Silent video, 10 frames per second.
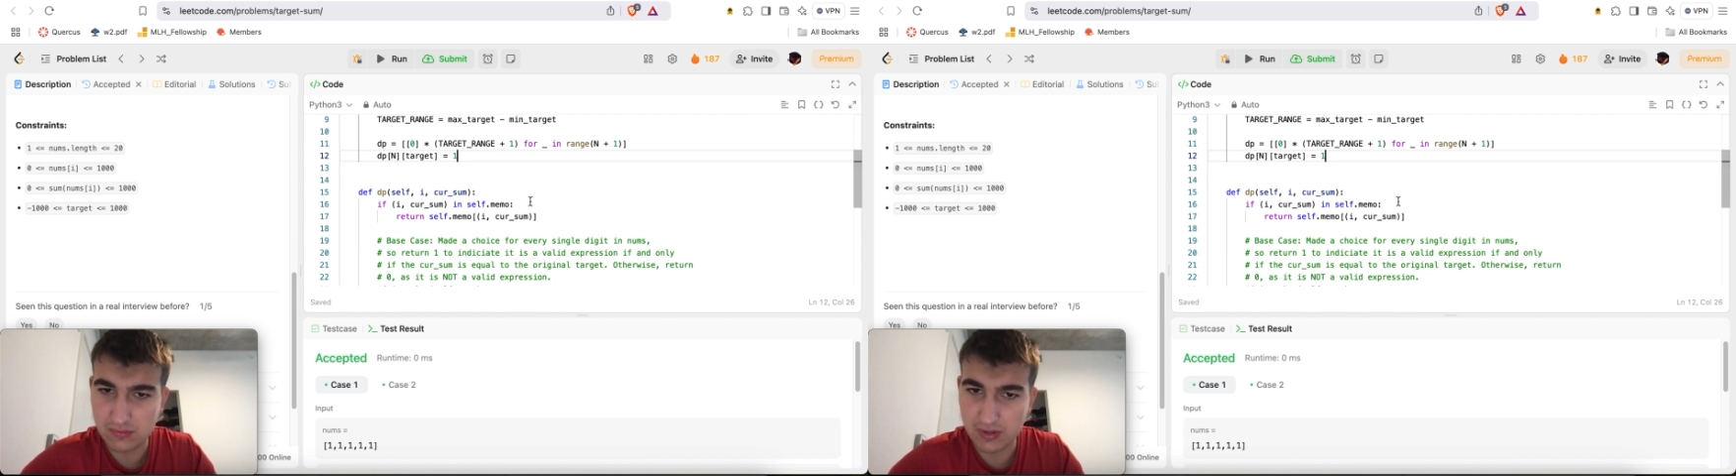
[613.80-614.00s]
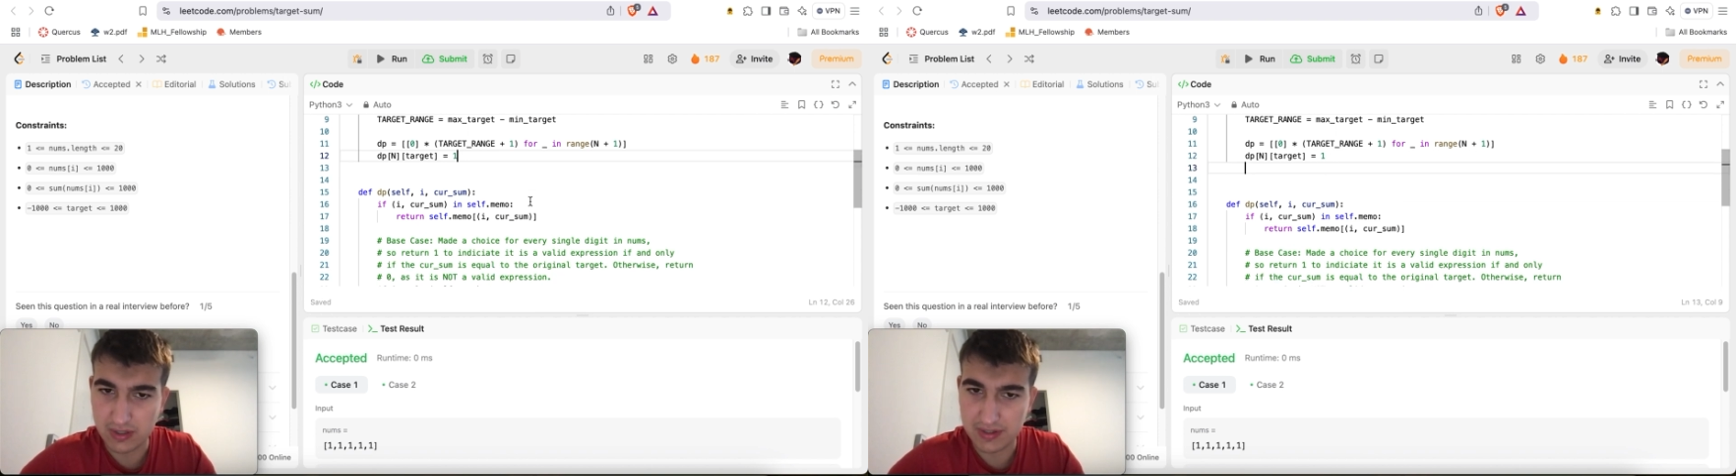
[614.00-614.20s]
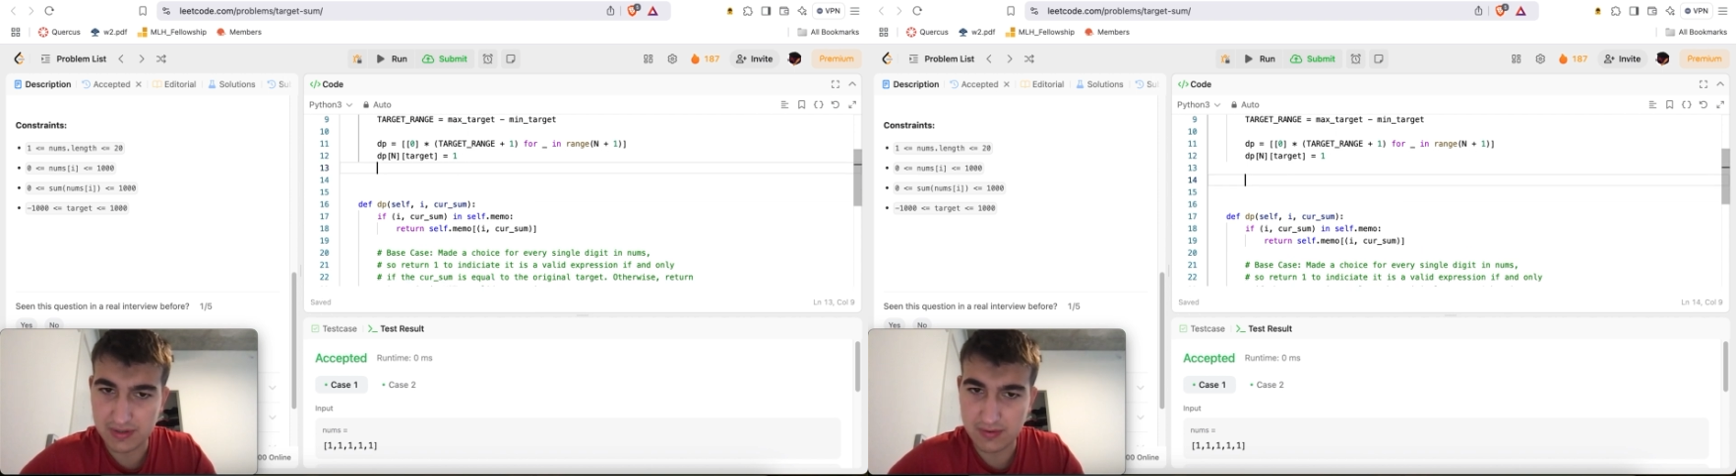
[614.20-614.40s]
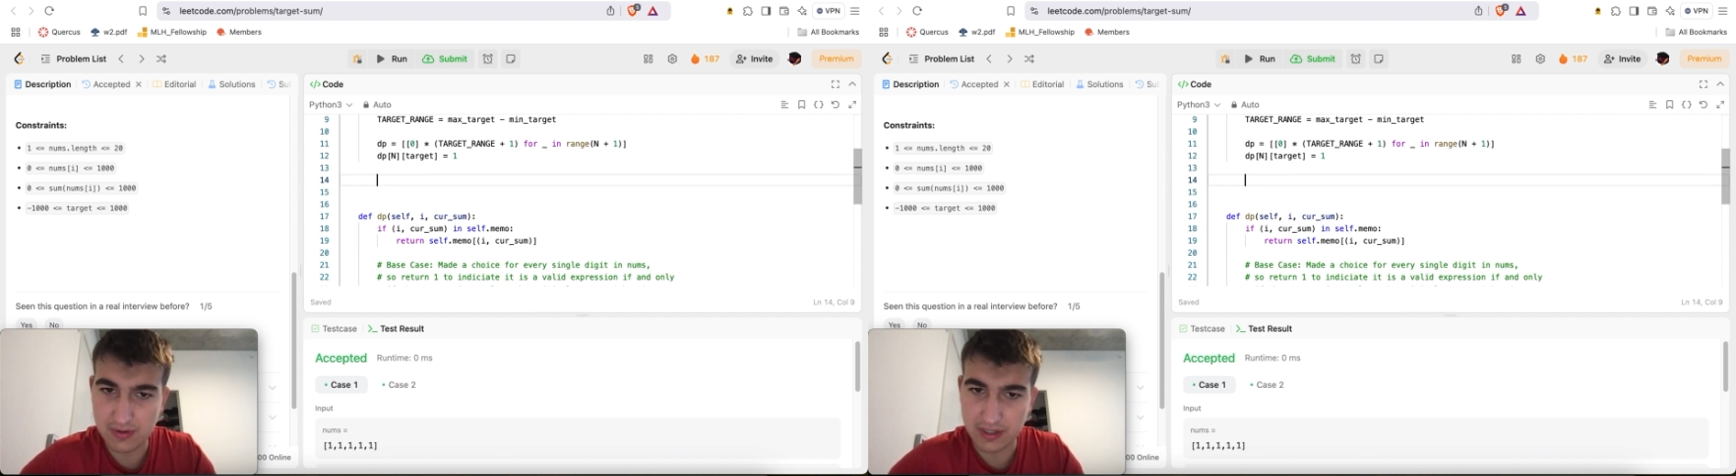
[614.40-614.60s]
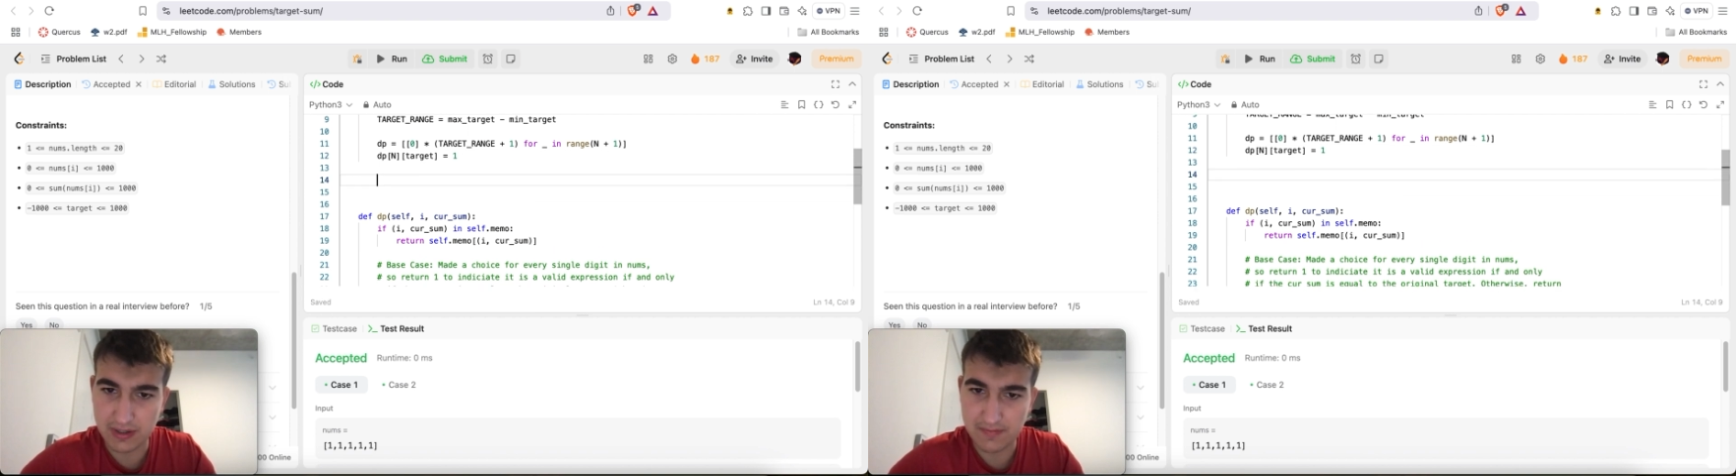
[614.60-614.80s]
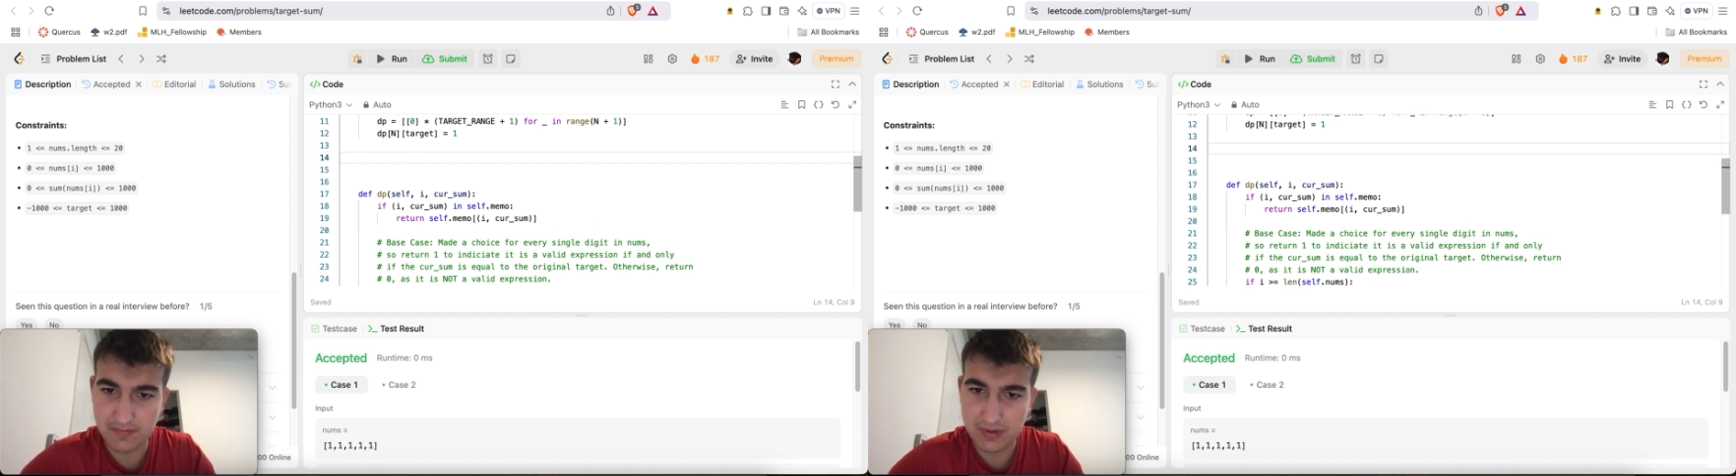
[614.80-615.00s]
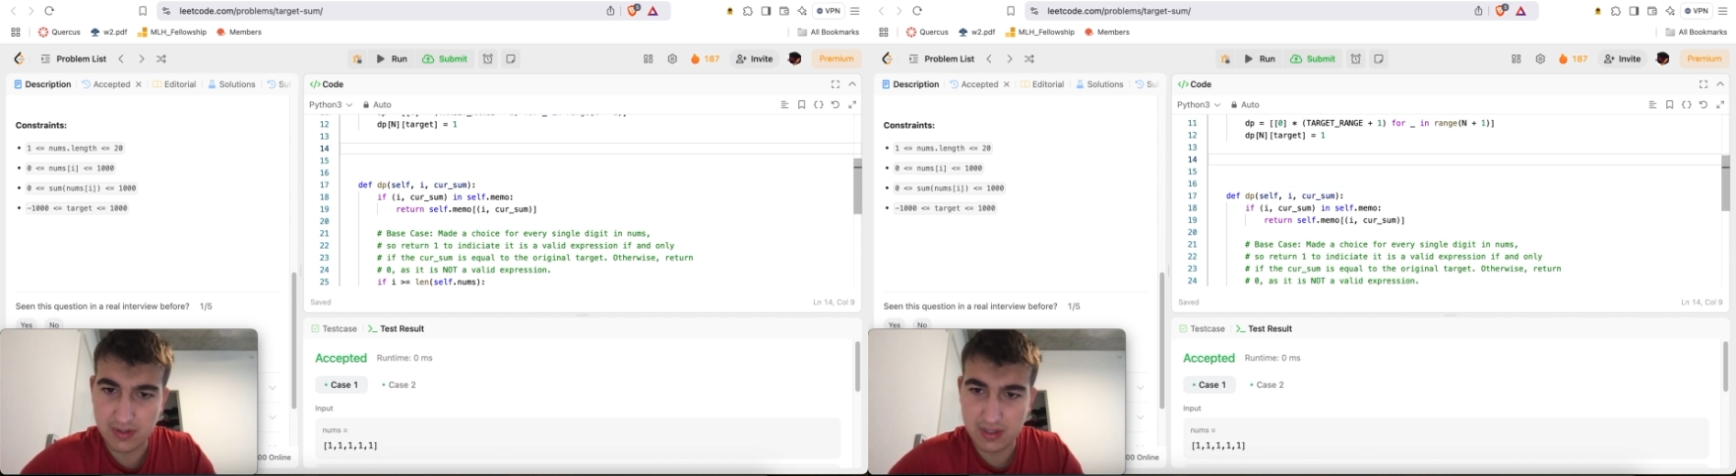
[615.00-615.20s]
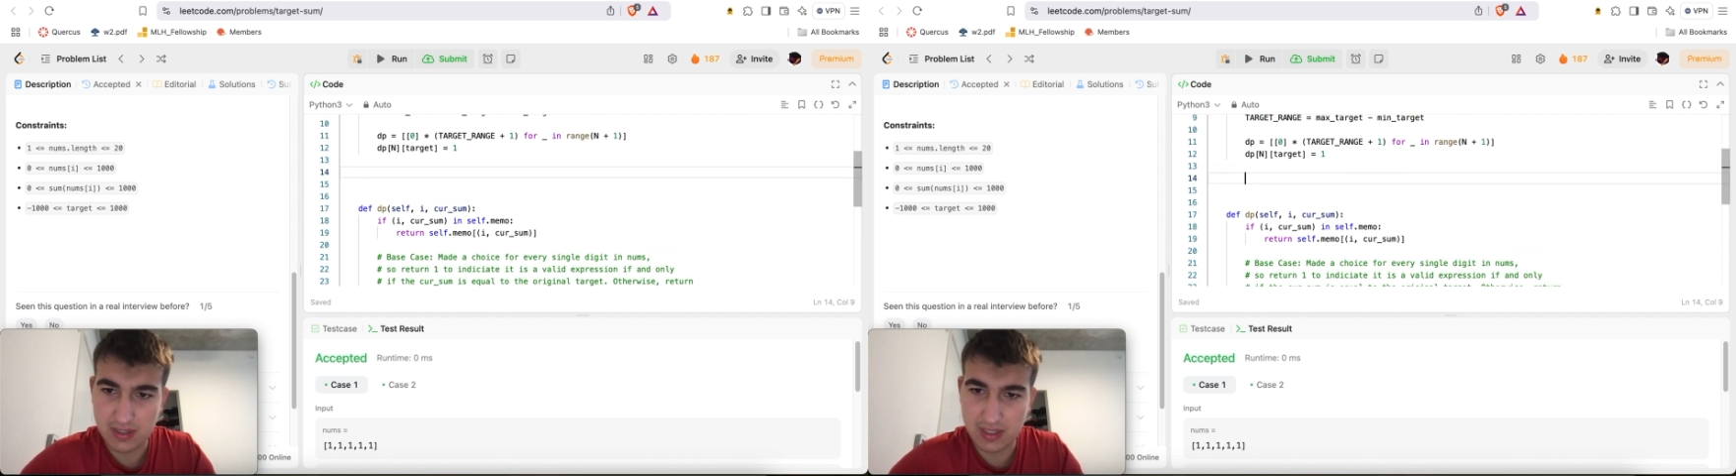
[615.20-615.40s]
Nice. Okay.
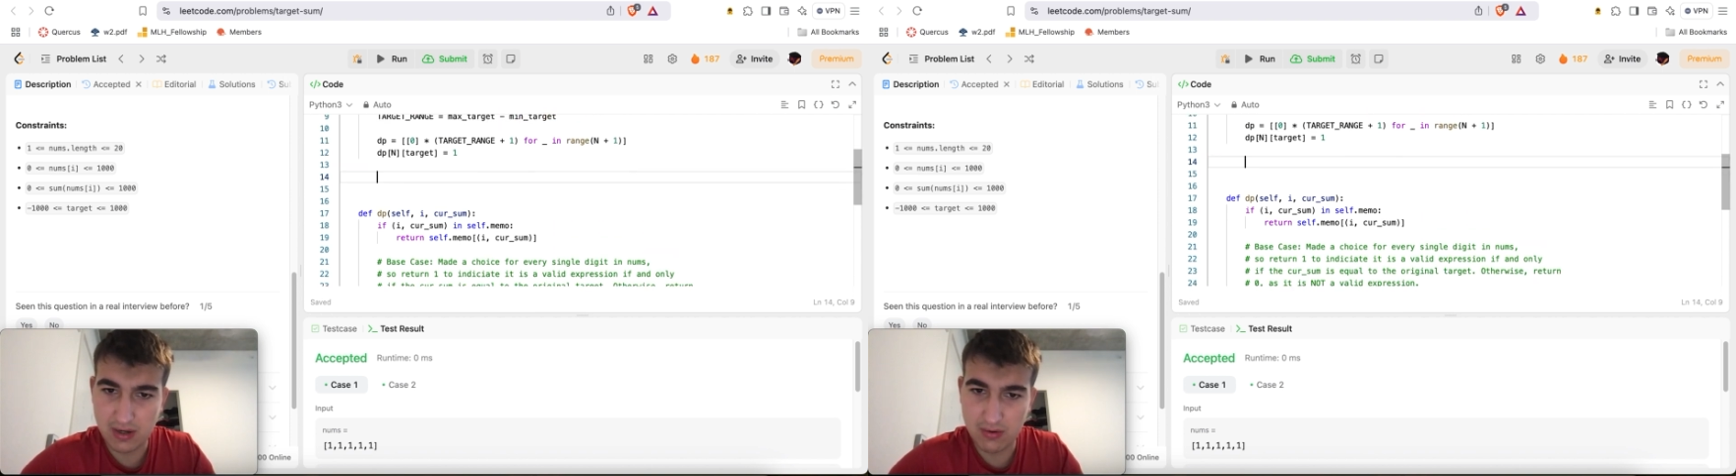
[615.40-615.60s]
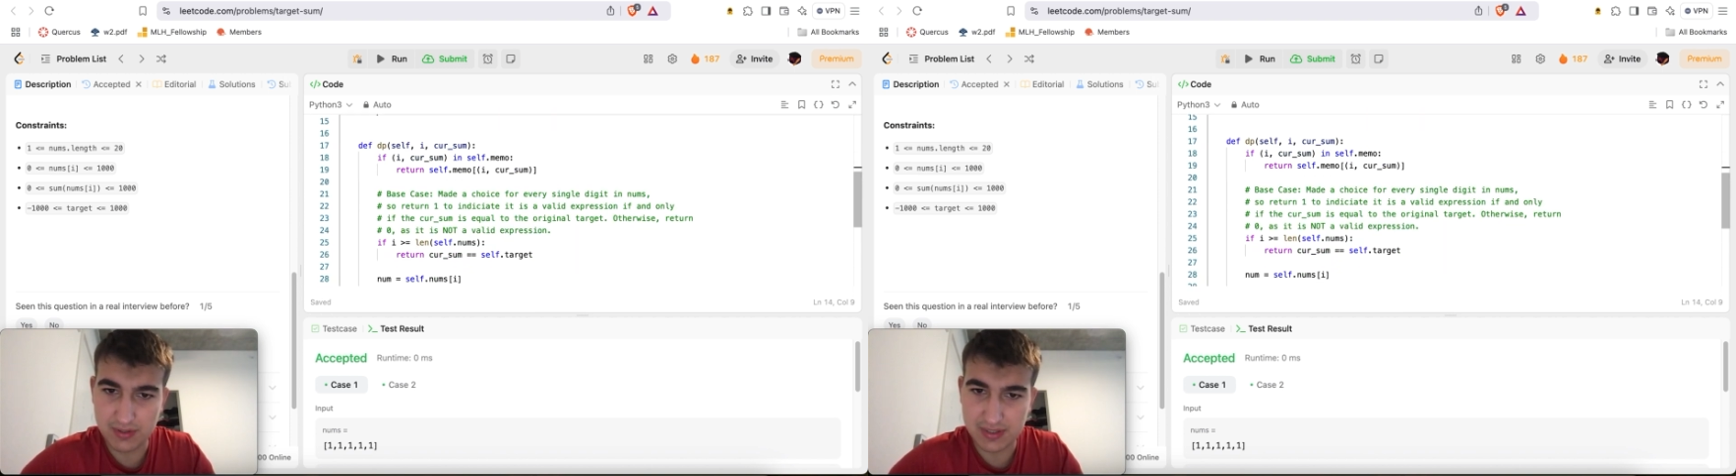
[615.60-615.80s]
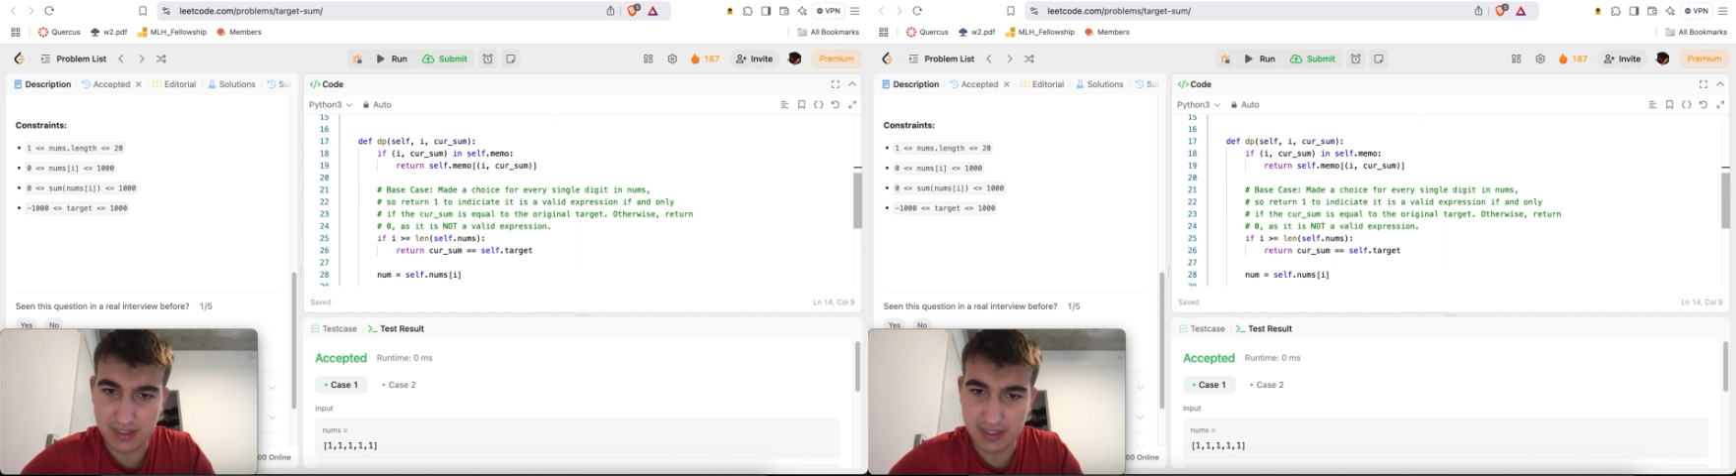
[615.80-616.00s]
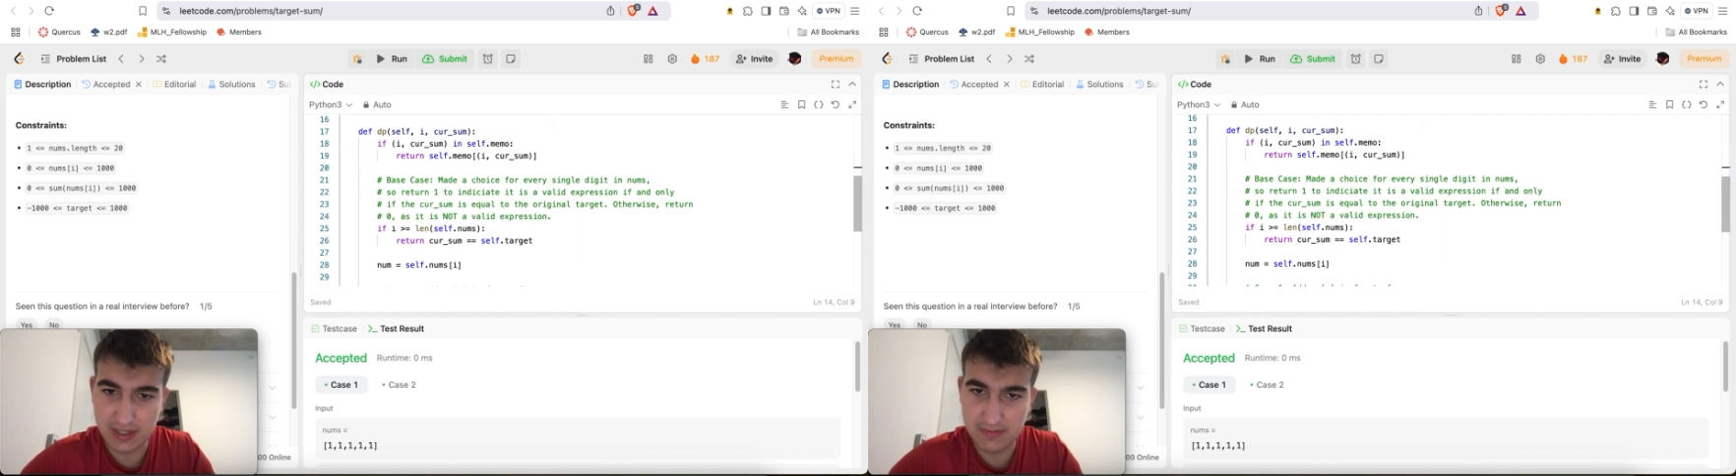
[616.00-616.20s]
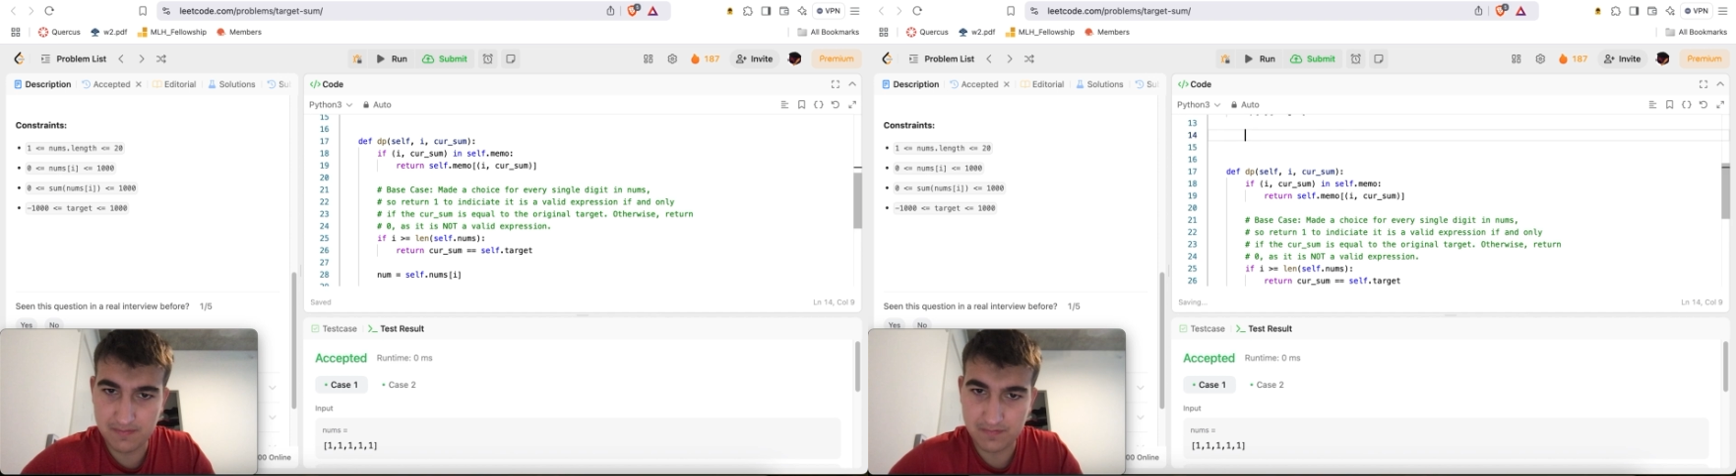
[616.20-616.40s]
Now we'll say